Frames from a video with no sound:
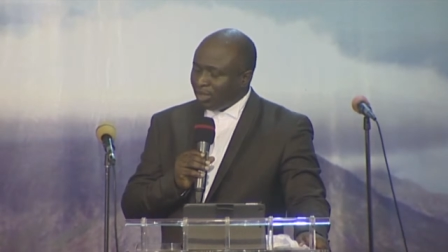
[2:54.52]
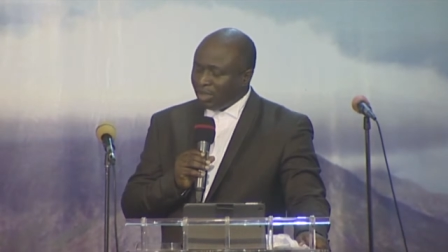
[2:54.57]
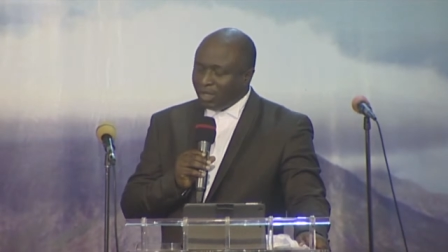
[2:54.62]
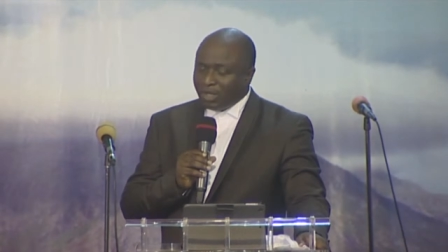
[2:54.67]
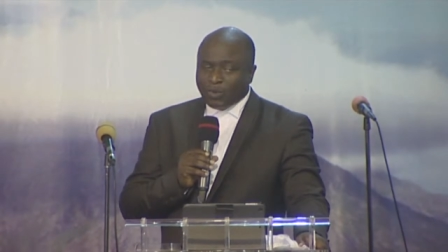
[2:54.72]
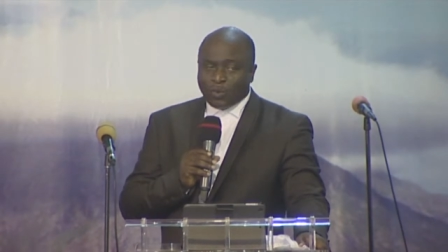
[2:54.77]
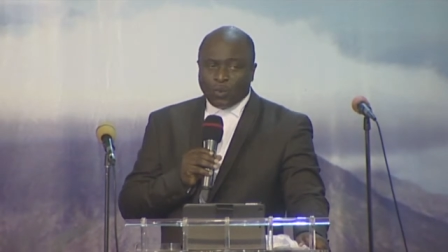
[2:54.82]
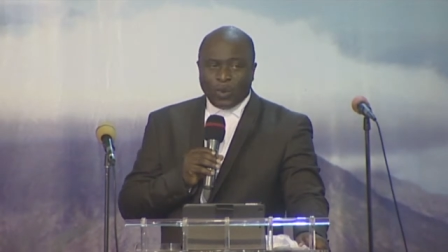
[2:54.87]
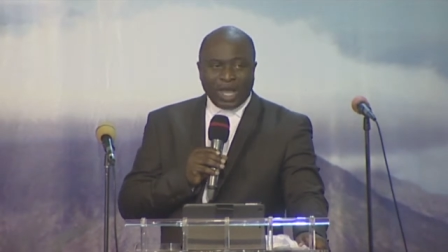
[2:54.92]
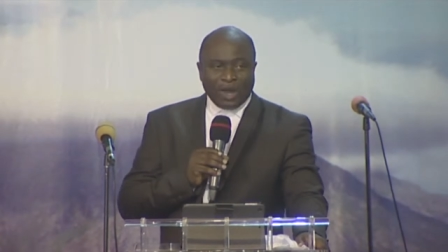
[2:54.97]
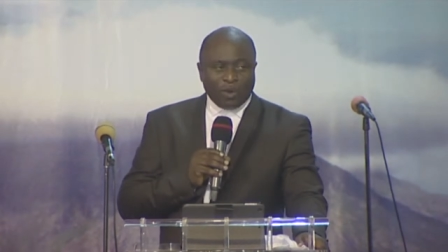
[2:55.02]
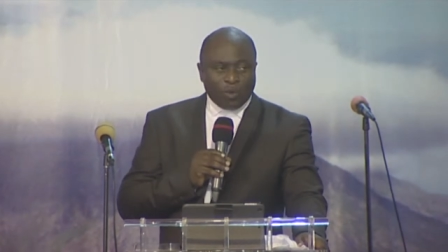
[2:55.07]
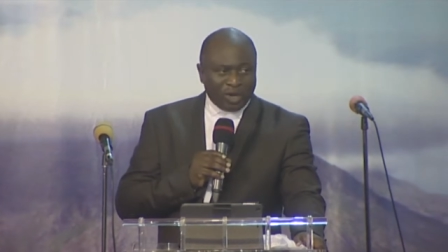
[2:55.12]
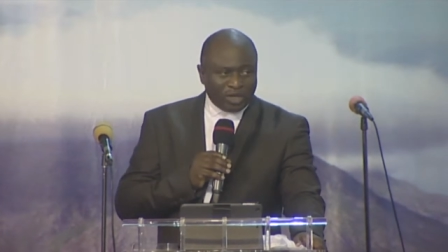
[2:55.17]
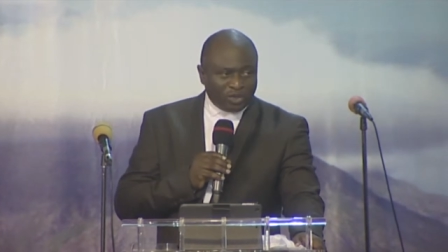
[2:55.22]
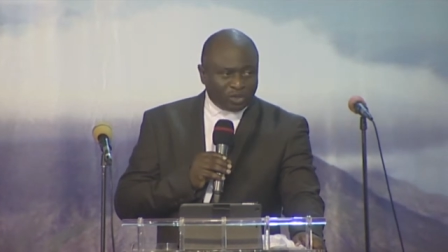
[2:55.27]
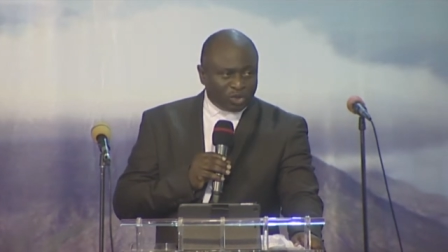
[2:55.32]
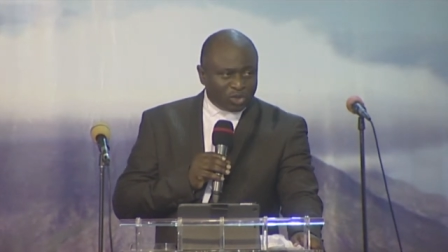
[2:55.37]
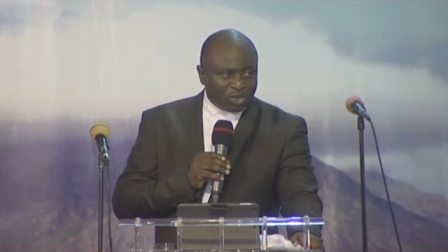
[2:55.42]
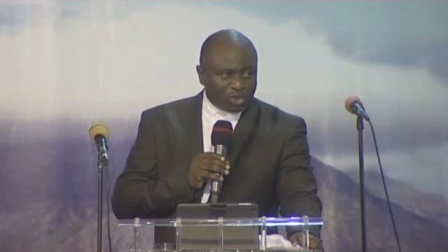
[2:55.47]
where I went
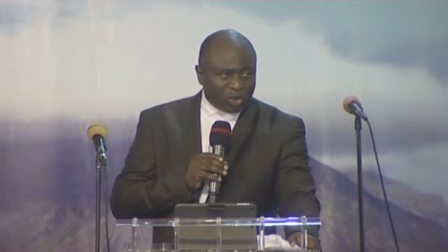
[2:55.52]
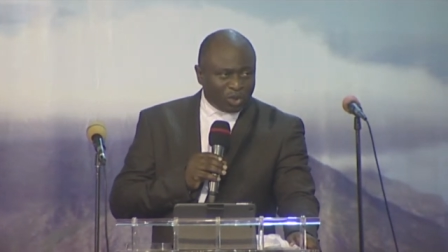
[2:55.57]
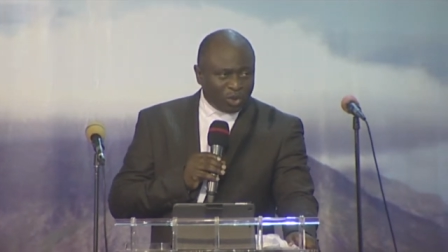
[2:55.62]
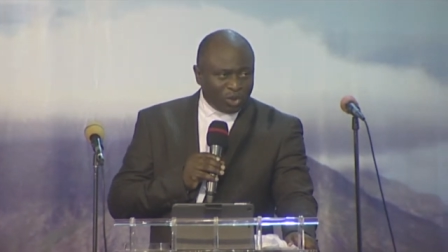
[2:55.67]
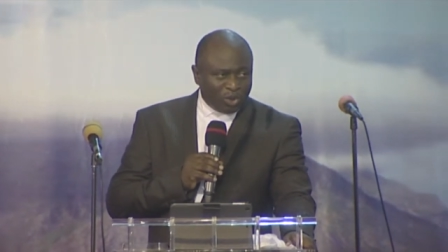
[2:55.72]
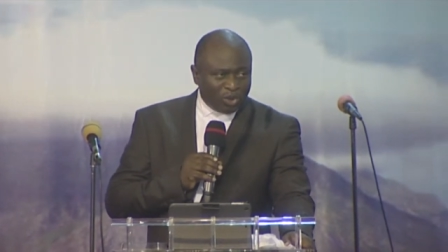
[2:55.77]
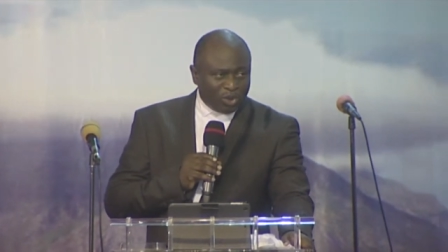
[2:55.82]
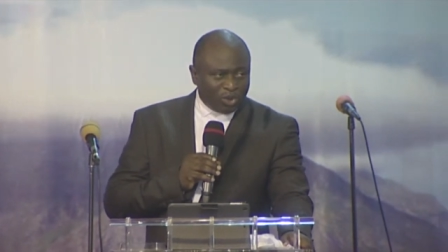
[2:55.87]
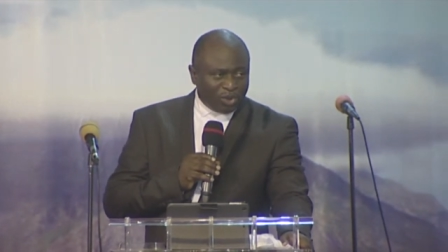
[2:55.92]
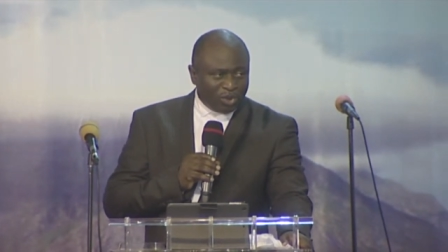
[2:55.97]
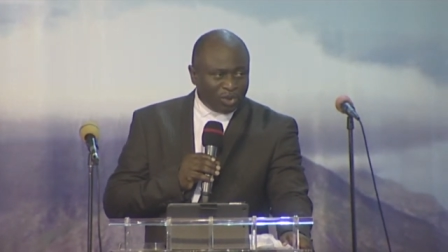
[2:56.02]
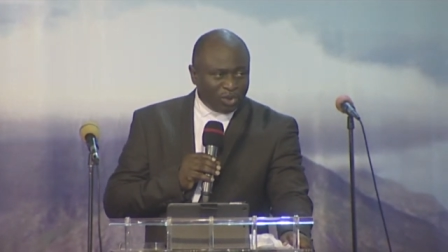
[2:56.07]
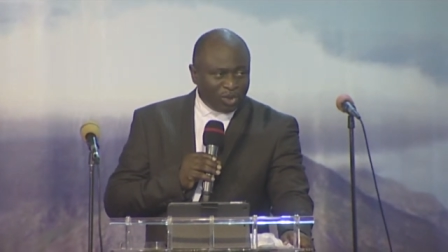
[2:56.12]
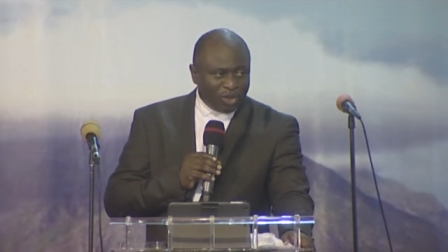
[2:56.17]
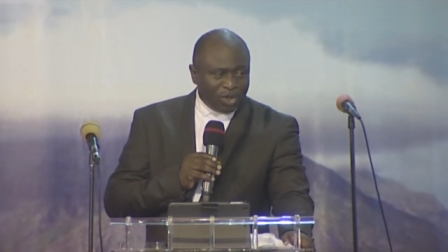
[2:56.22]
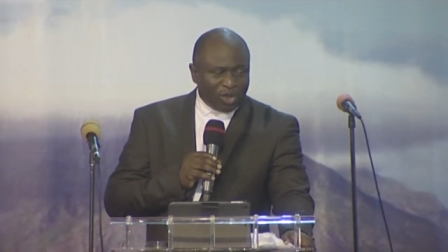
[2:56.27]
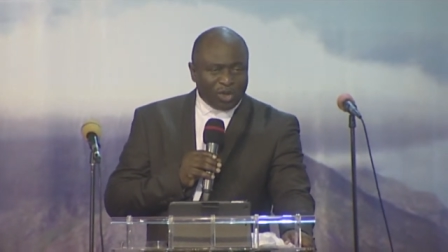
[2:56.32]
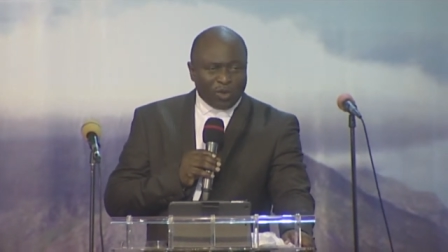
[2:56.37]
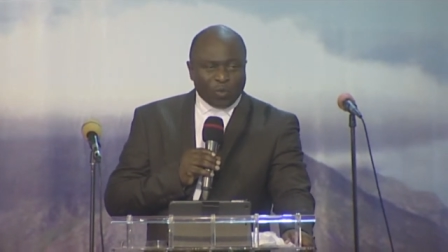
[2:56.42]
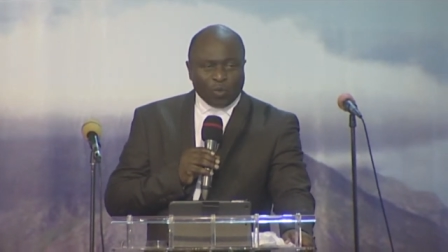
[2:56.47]
to school,
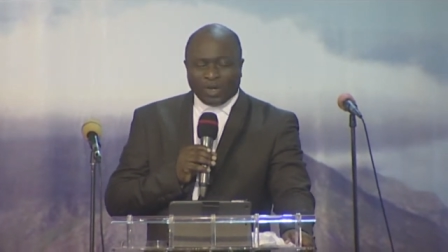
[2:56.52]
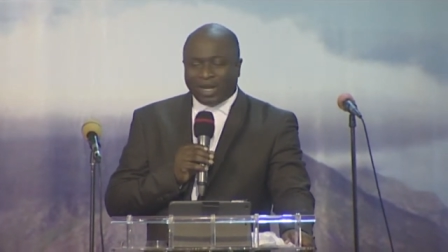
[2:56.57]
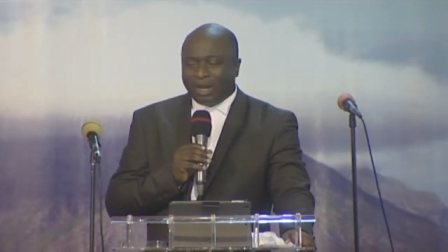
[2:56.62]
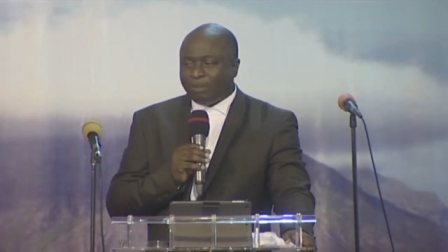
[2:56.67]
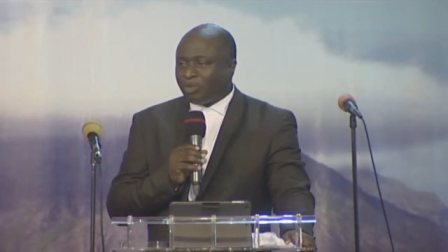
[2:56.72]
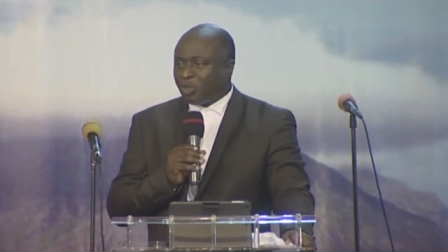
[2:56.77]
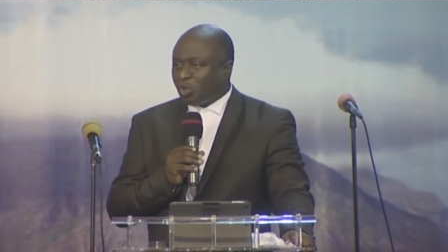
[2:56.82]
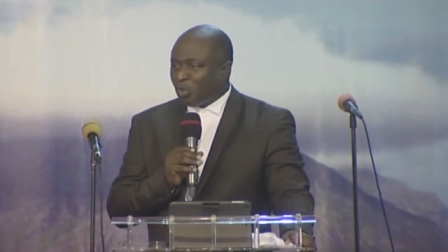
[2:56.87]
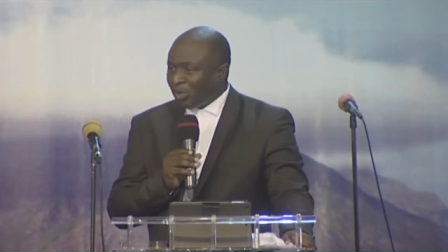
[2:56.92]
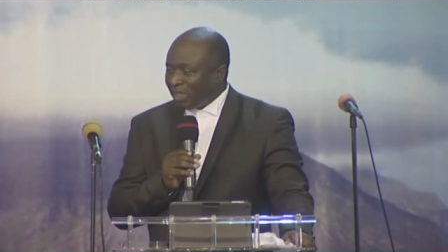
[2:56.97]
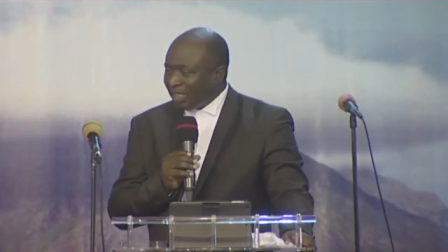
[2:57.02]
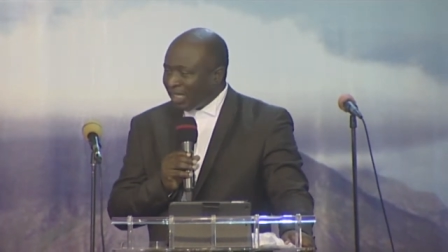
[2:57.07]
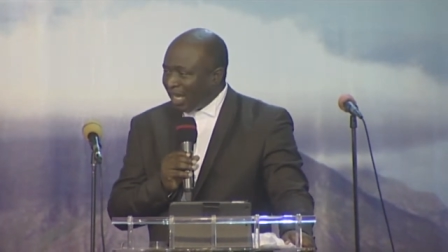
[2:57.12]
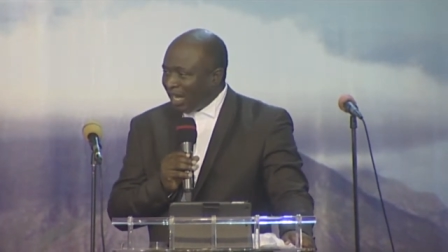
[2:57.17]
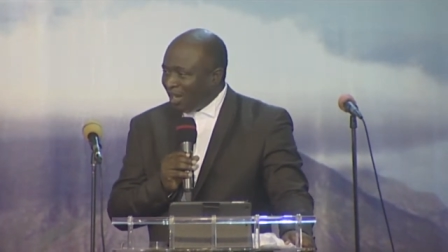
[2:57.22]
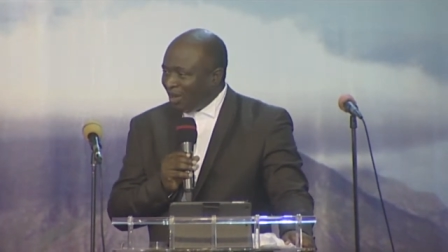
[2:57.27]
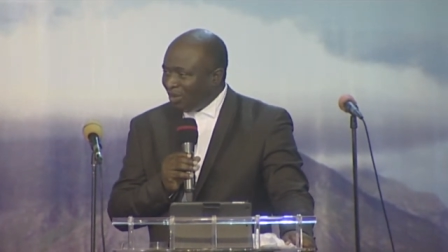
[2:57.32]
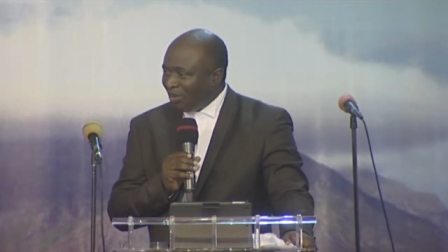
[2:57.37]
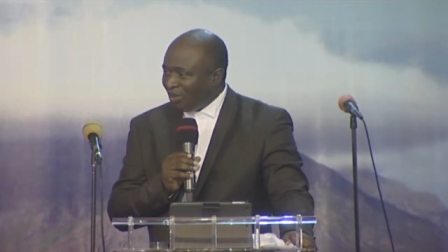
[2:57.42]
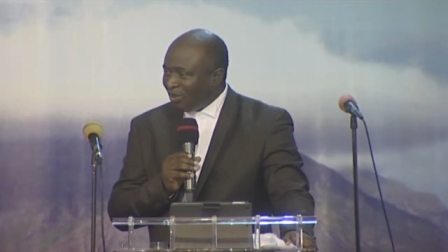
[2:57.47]
what I'm doing
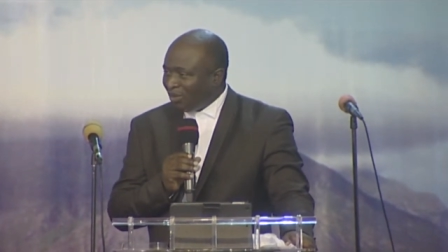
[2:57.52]
now,